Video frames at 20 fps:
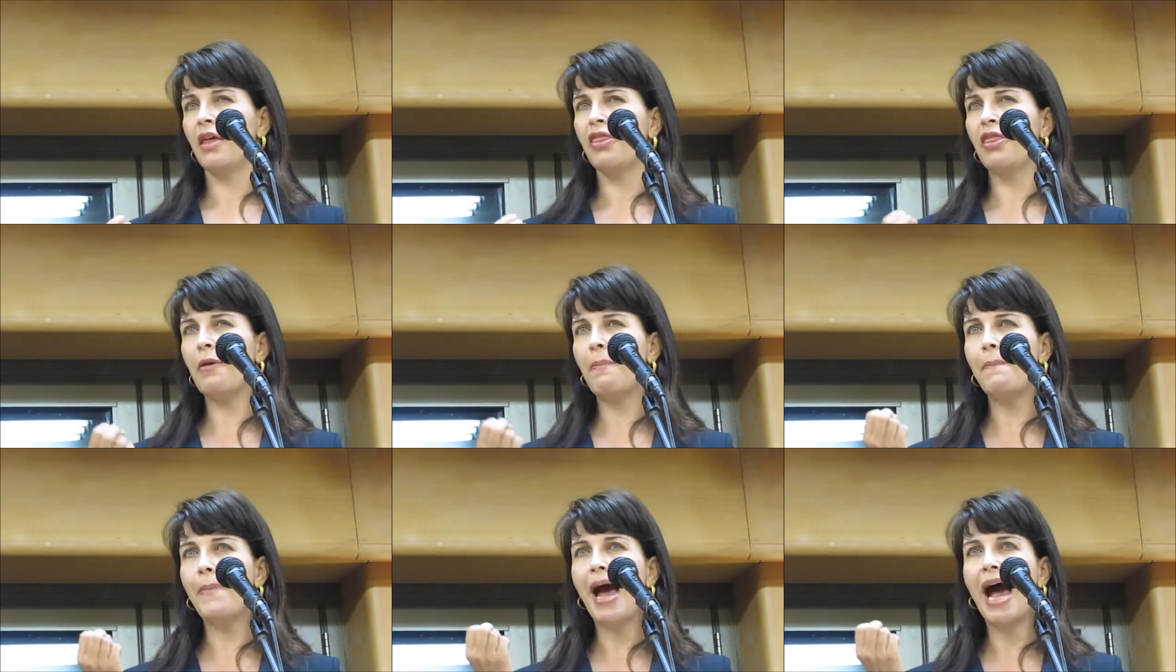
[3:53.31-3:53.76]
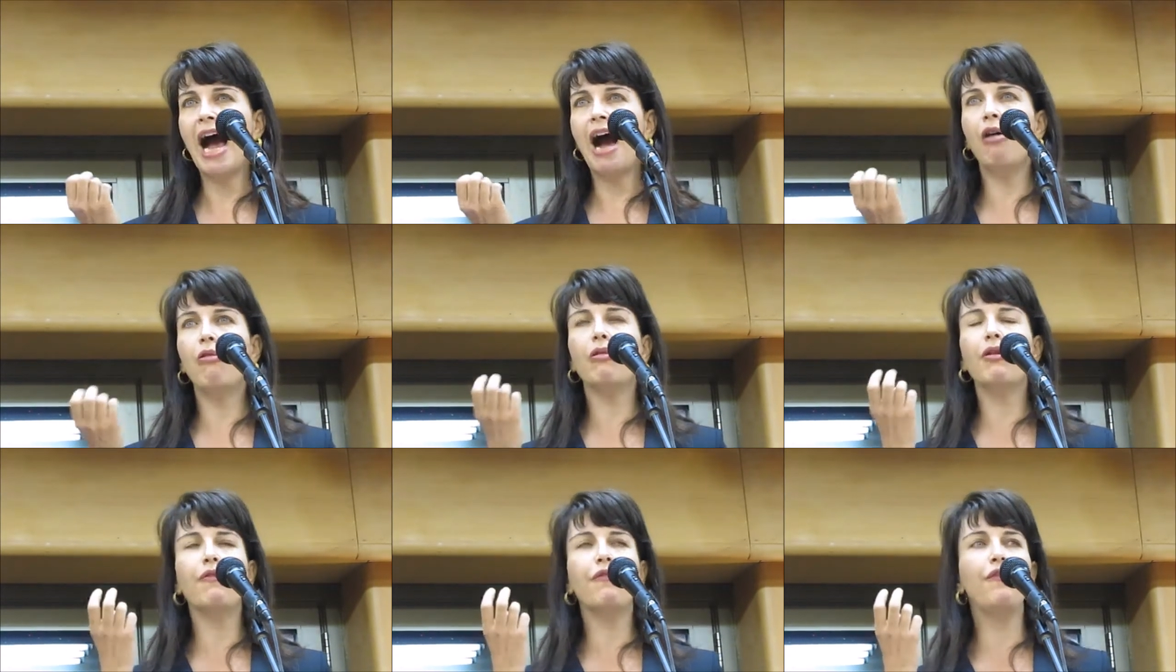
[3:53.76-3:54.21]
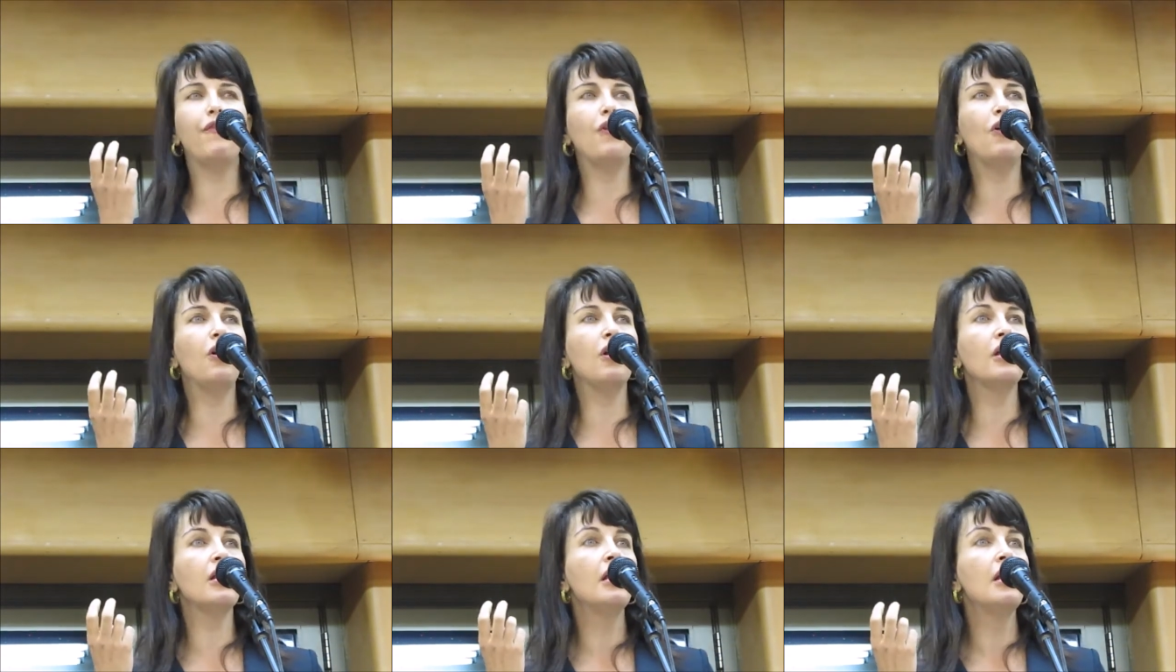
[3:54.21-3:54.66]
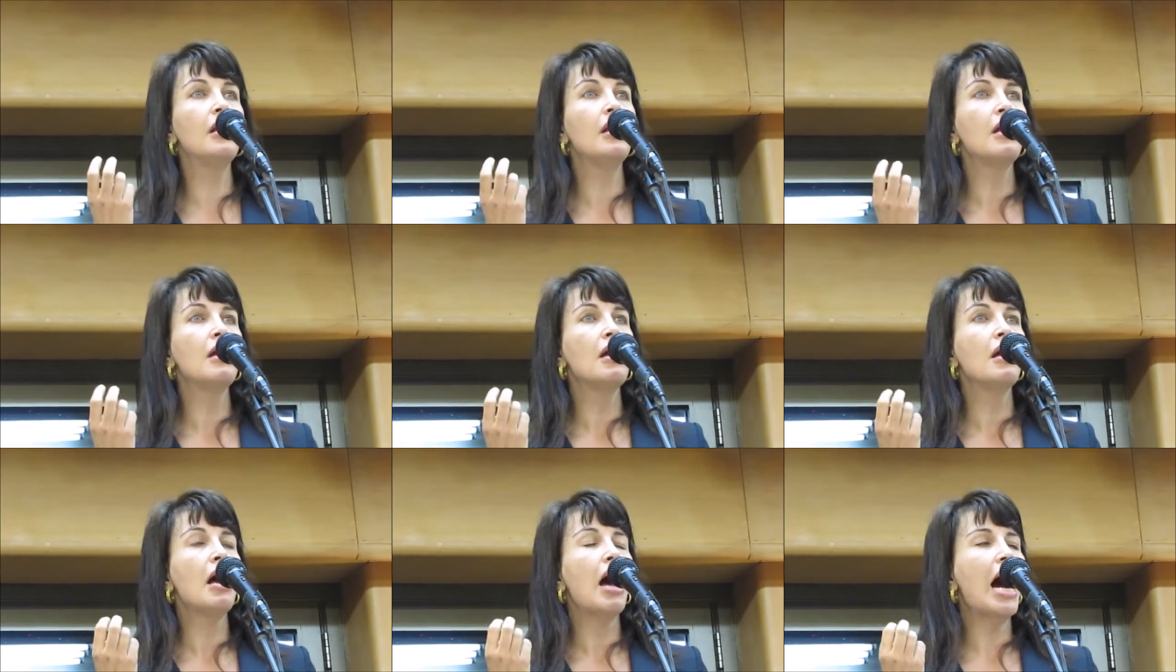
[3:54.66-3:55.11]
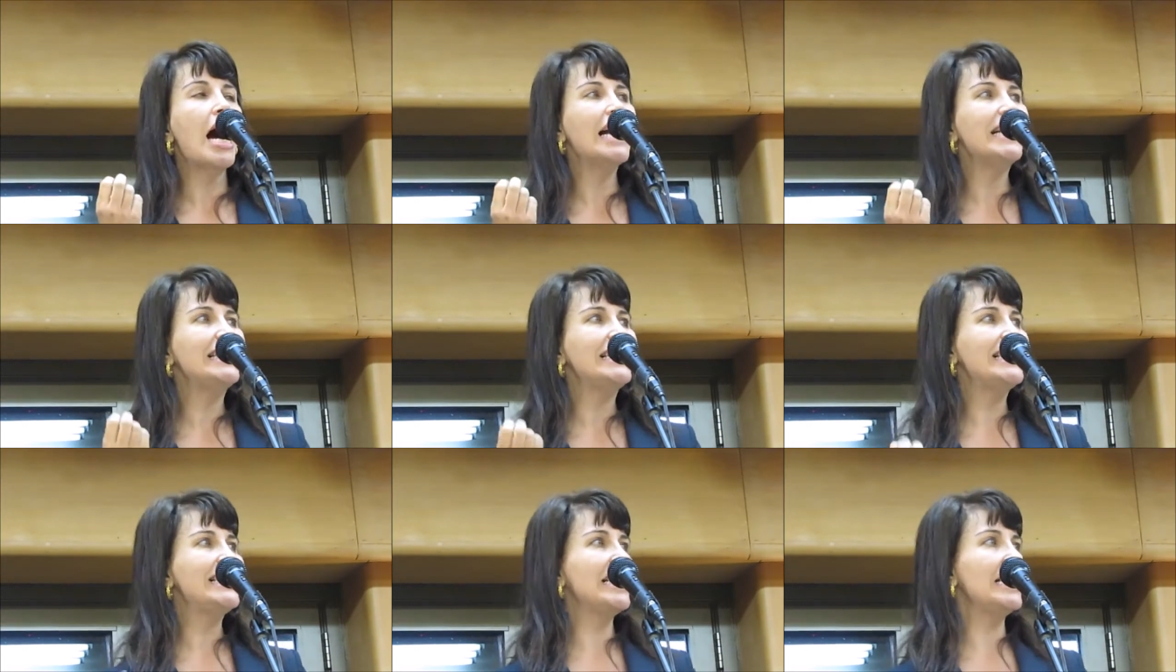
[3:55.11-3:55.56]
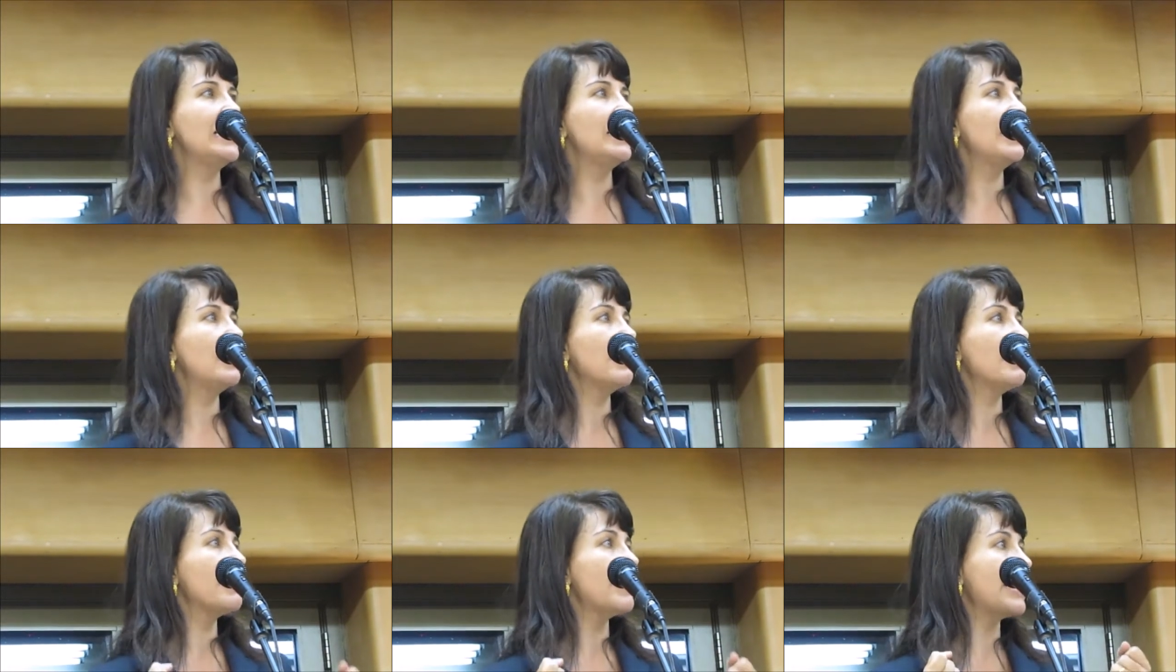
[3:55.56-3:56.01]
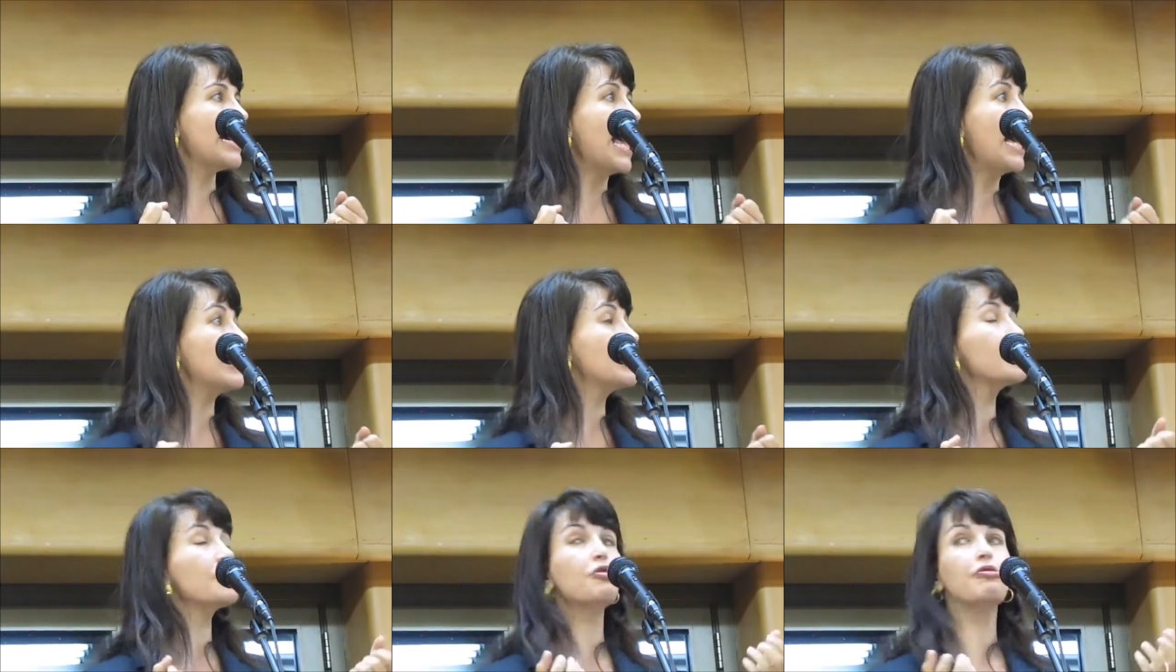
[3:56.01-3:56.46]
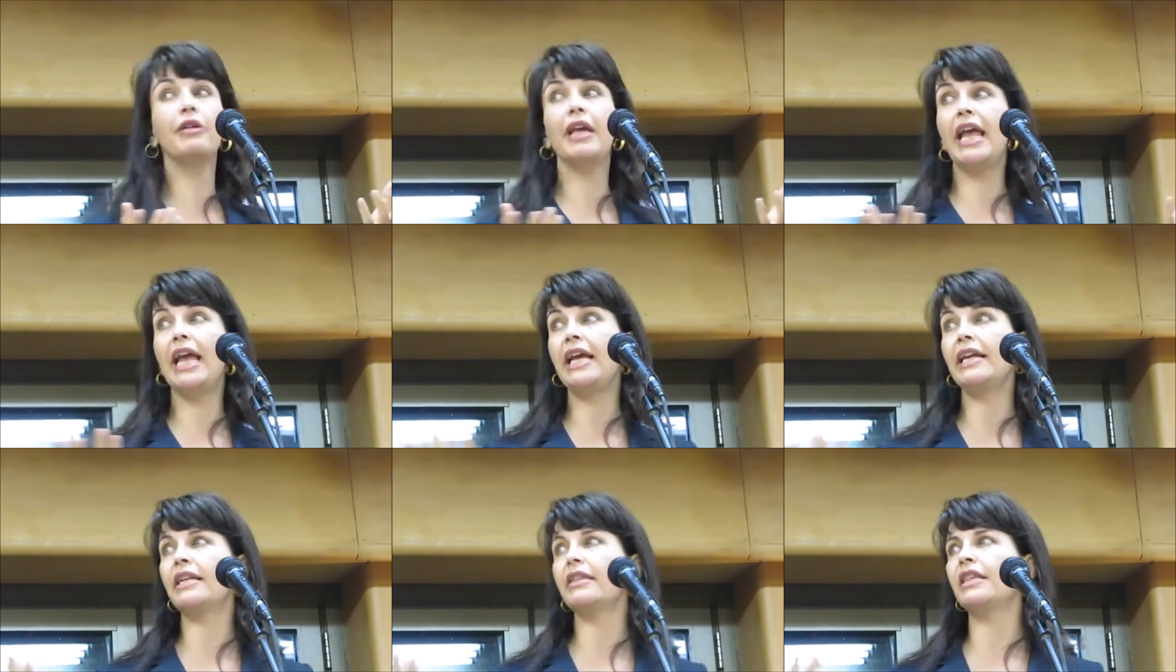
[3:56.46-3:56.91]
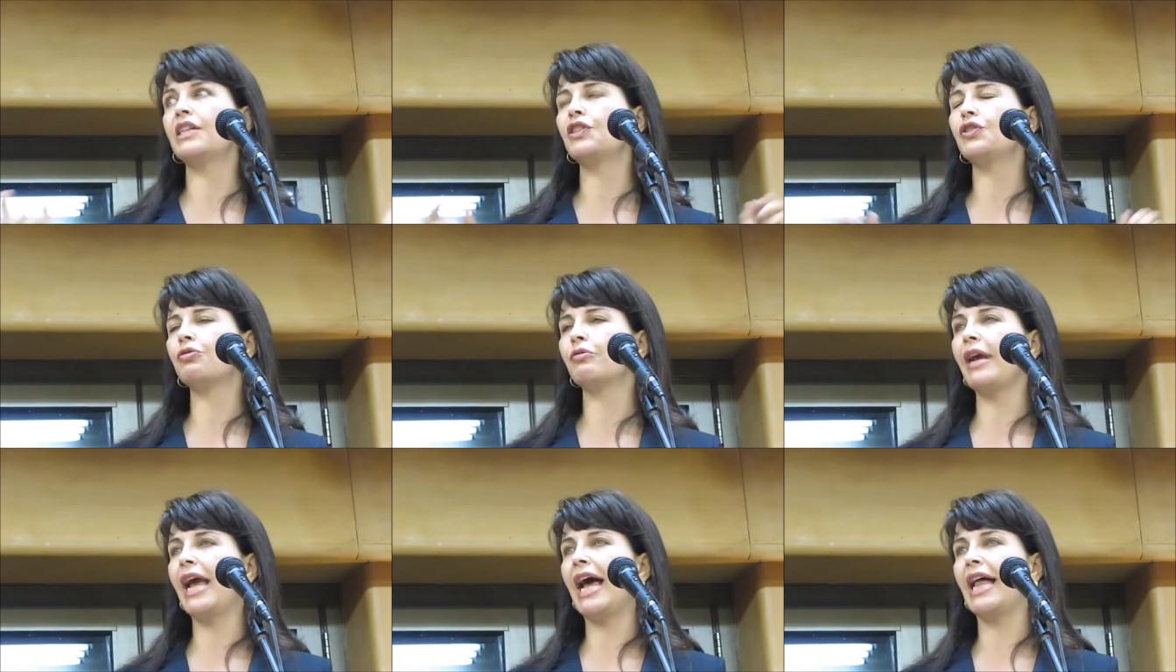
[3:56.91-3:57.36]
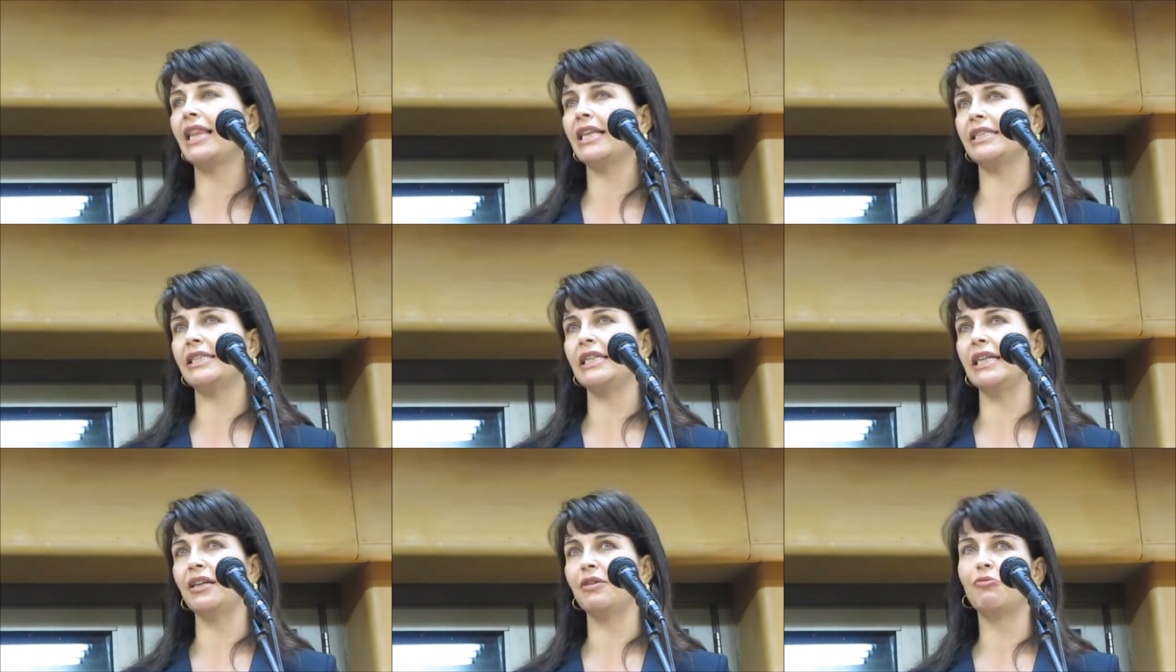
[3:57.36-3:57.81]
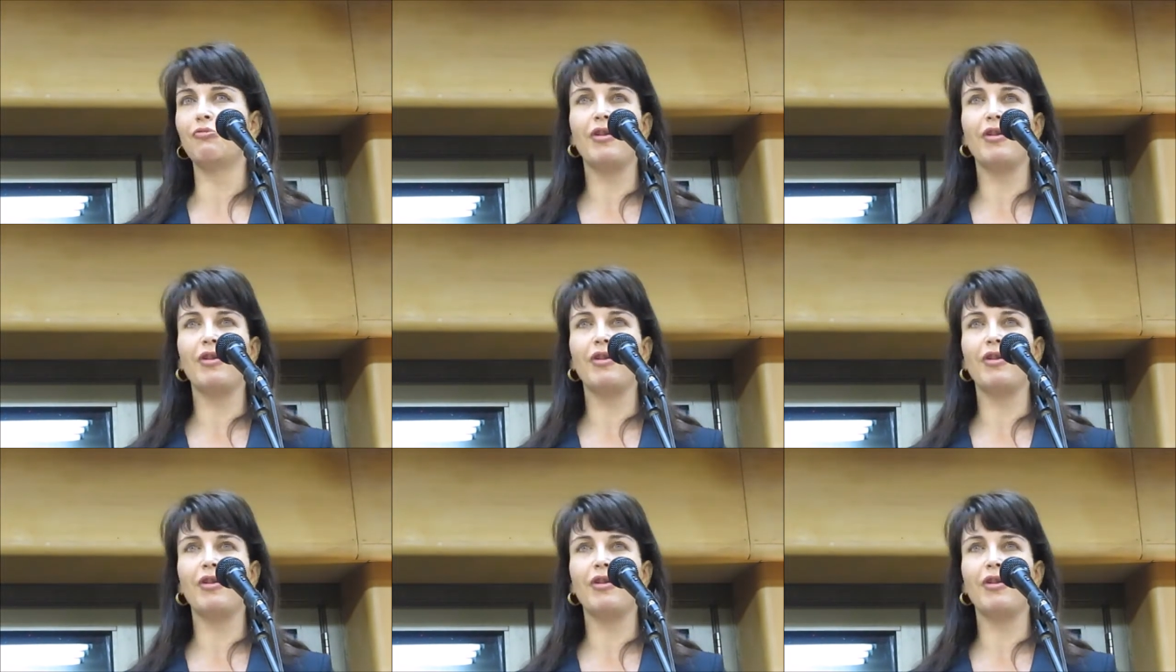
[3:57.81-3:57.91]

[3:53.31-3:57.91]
the powerful idea that has created this reality,